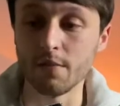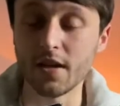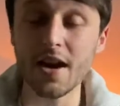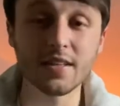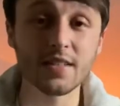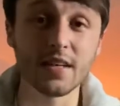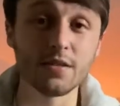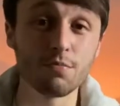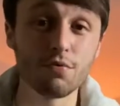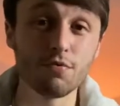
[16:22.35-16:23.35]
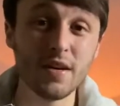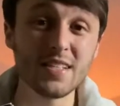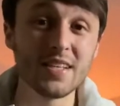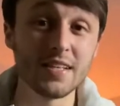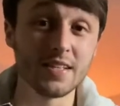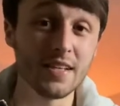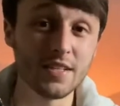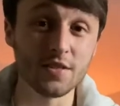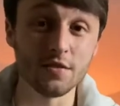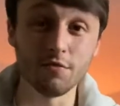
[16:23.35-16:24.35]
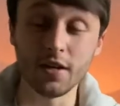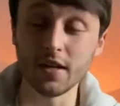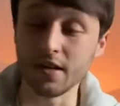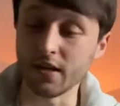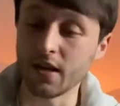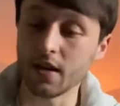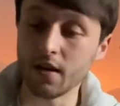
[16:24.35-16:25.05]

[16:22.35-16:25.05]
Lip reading: the acting is pretty decent, really.